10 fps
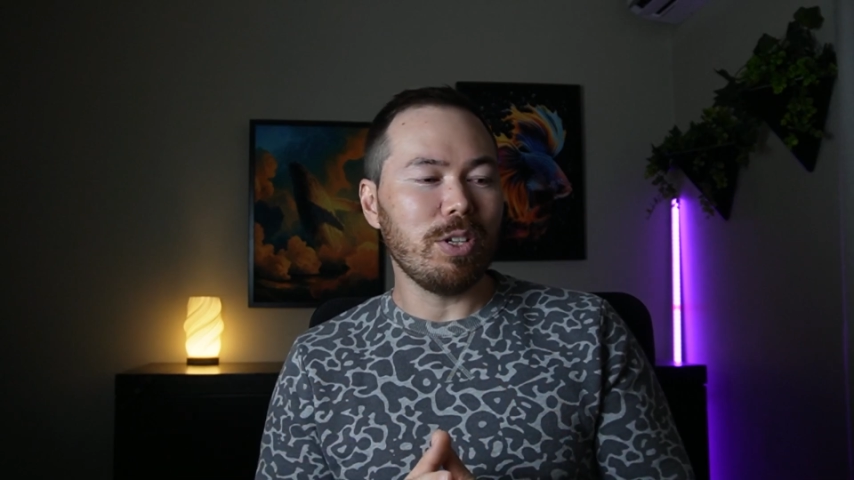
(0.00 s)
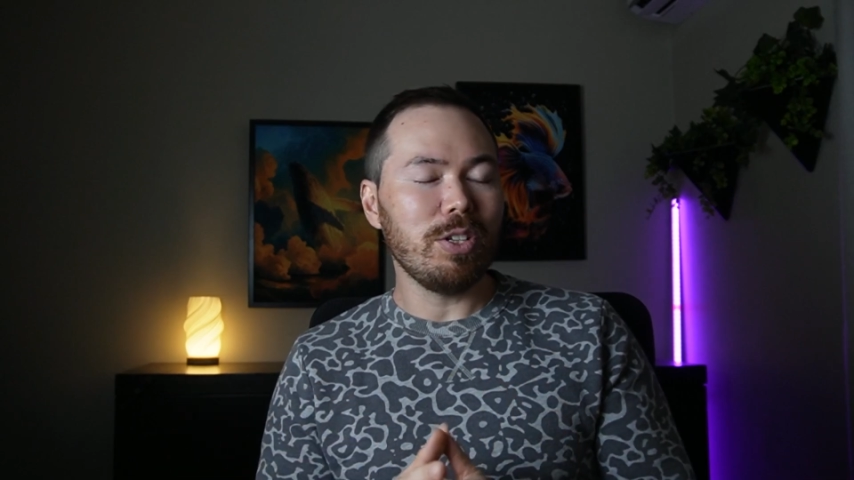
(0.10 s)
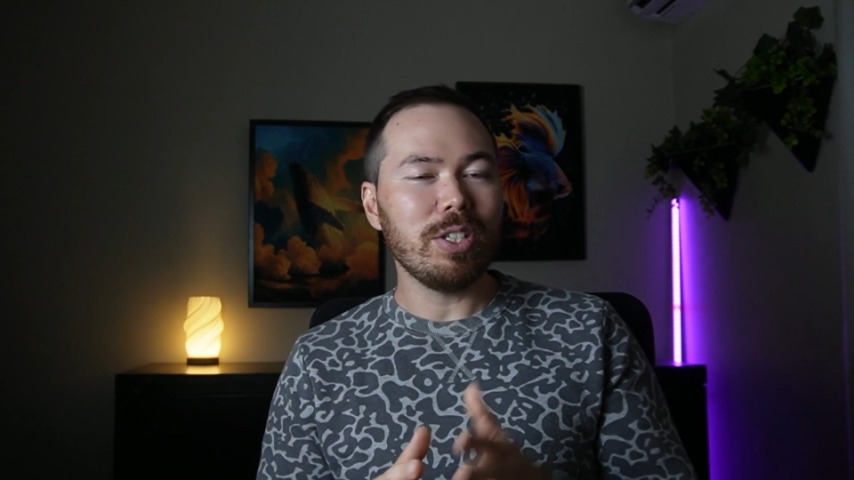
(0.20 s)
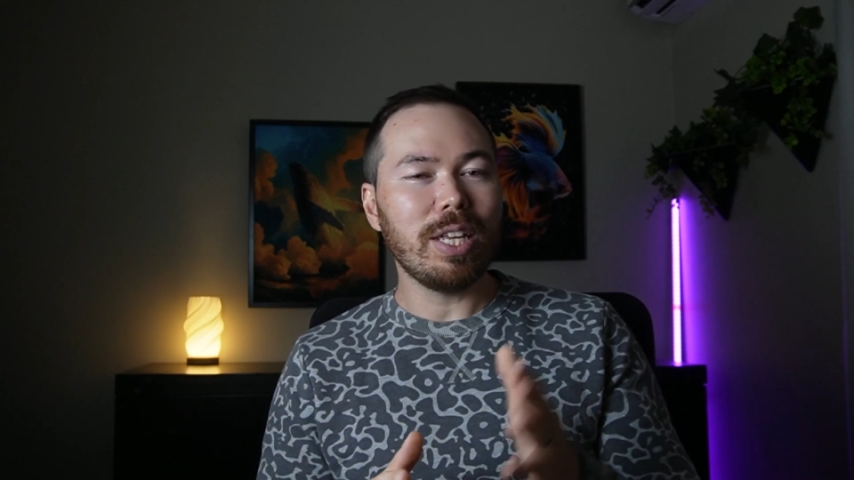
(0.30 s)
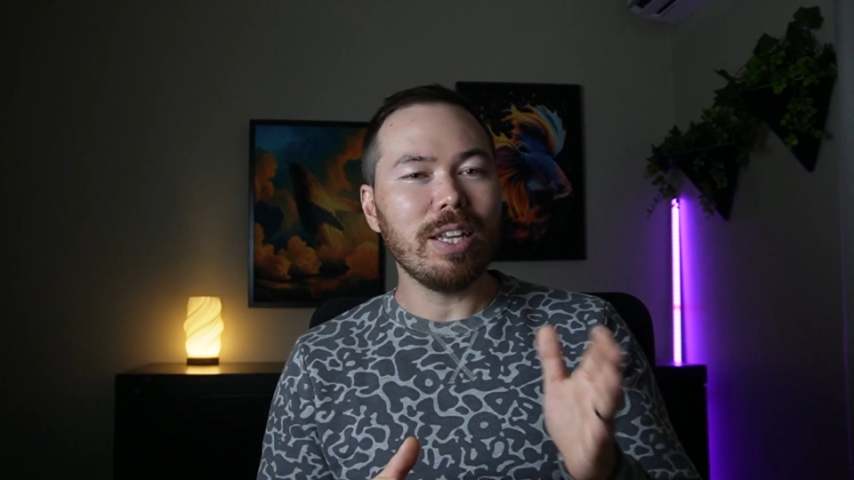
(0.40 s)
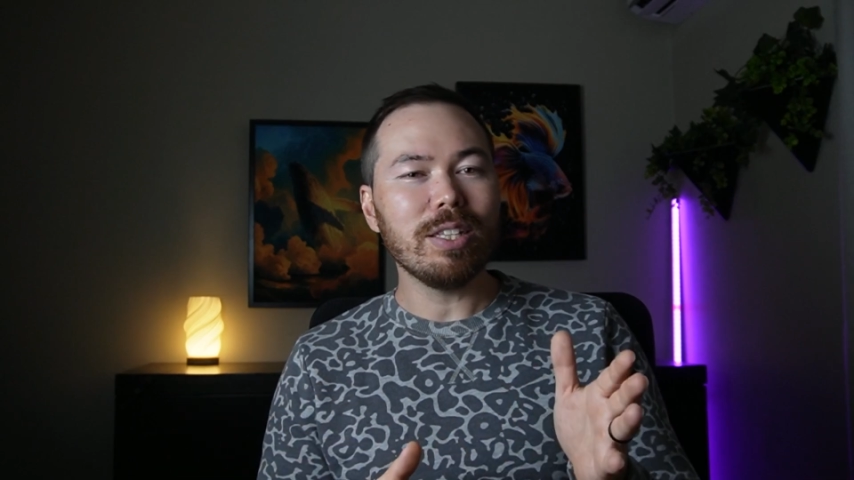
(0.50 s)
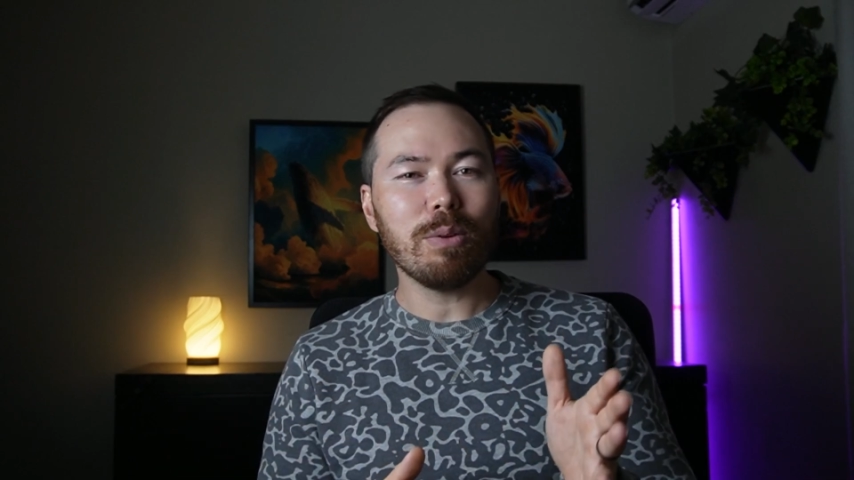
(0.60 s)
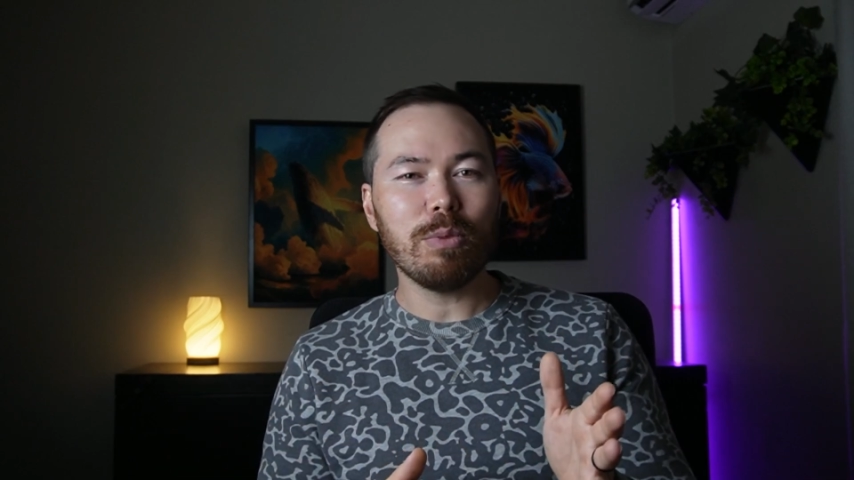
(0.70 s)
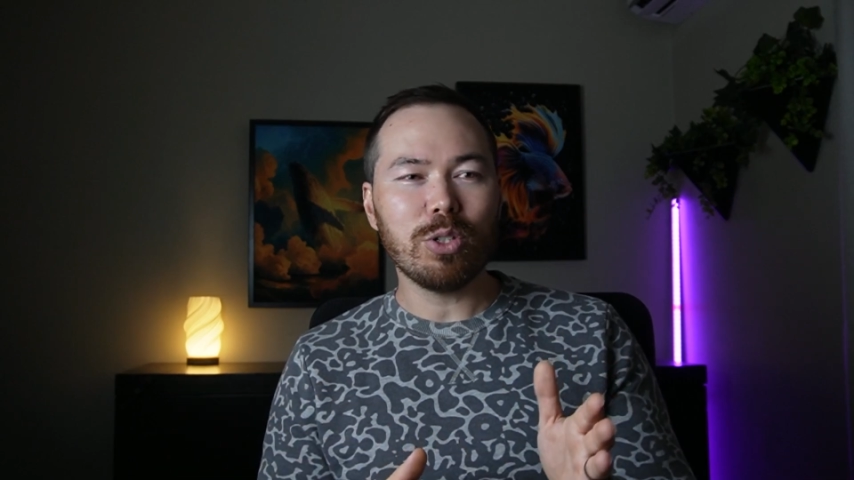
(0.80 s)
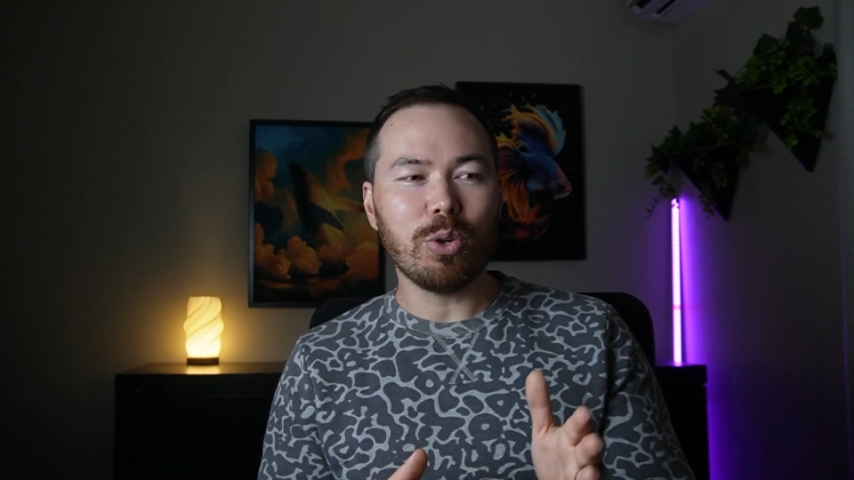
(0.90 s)
you just hear
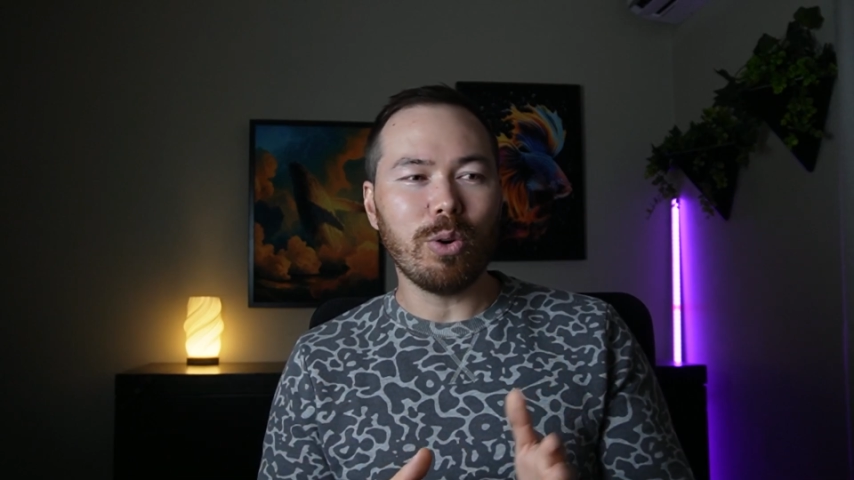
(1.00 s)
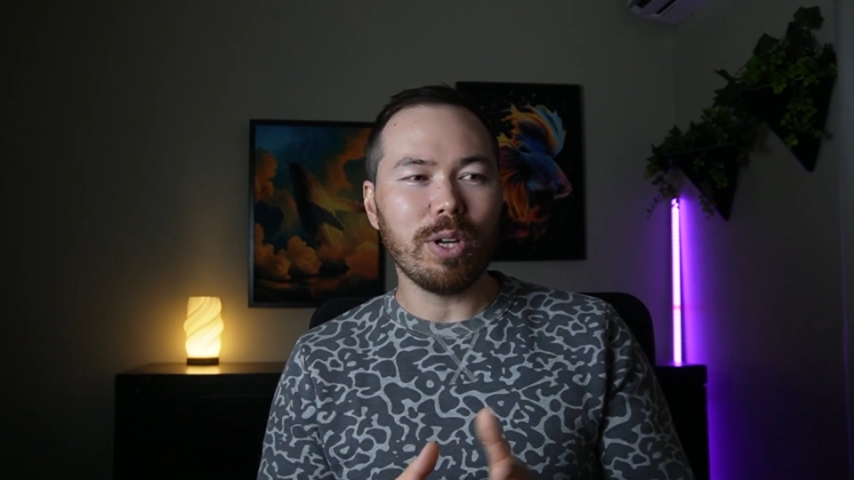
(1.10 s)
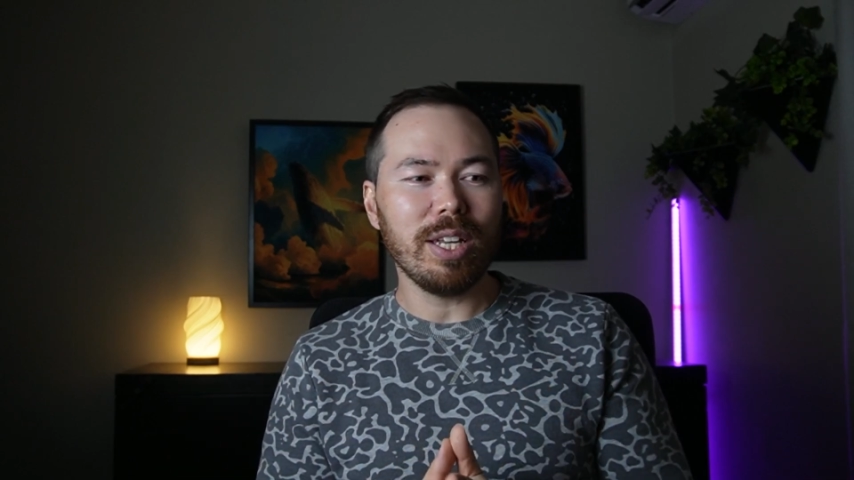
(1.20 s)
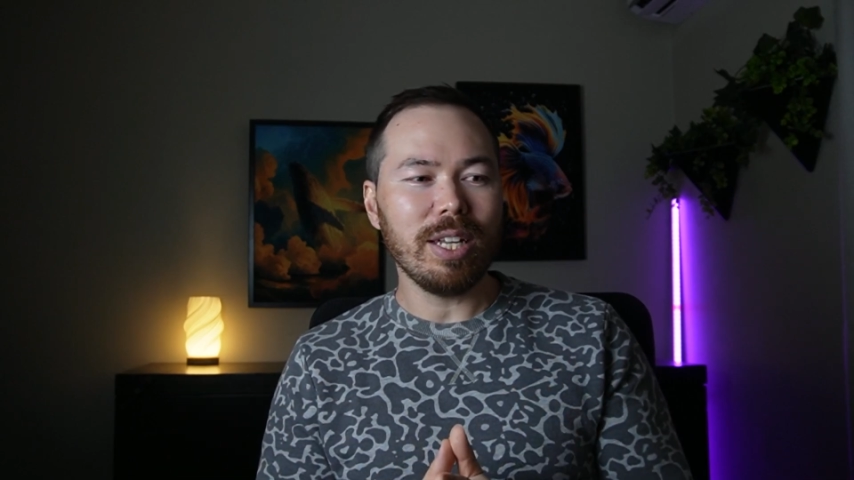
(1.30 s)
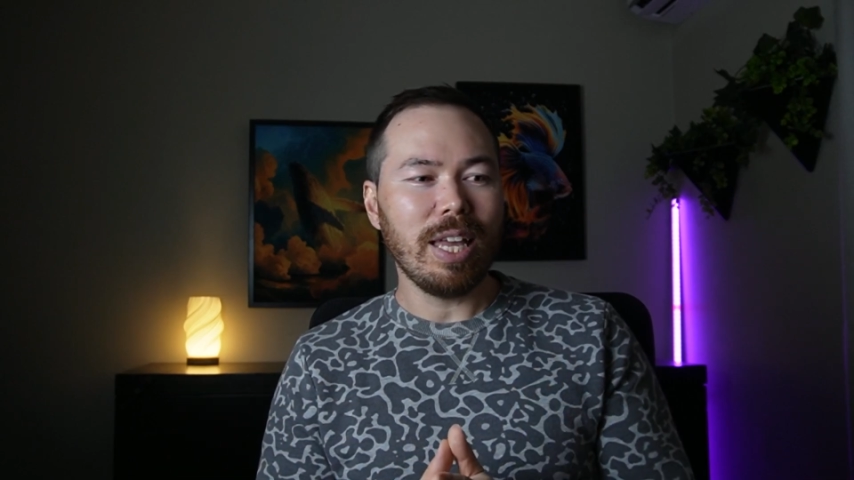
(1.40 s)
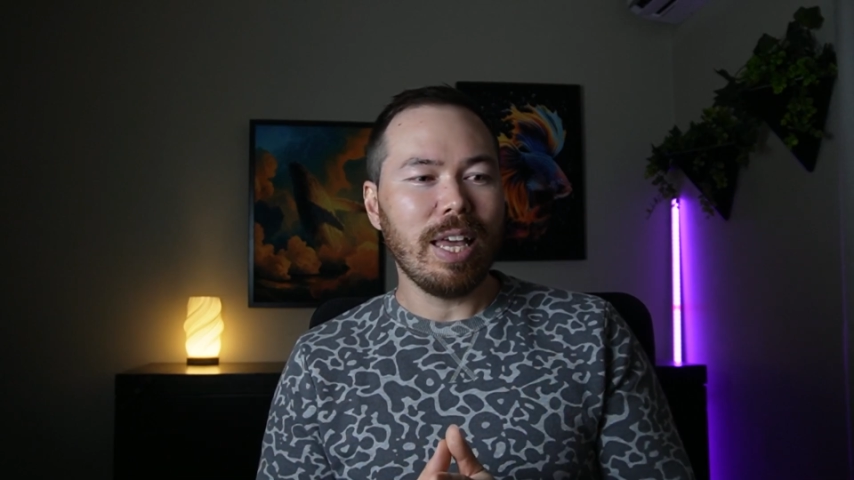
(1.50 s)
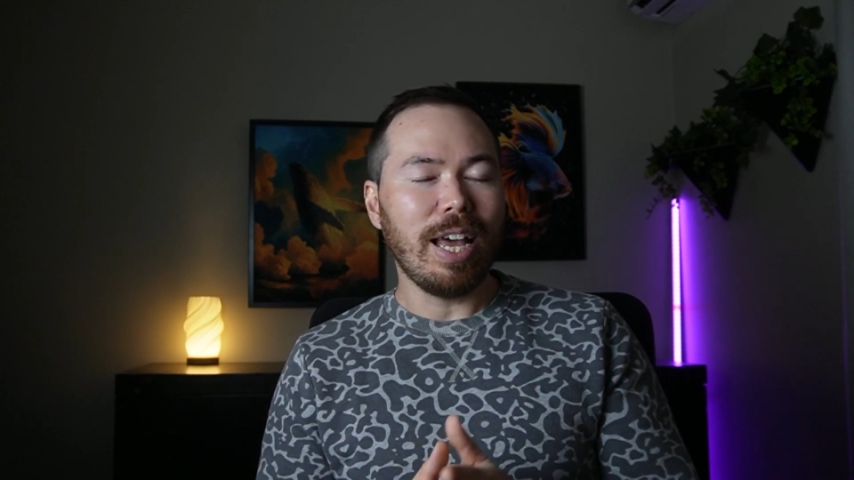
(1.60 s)
someone talking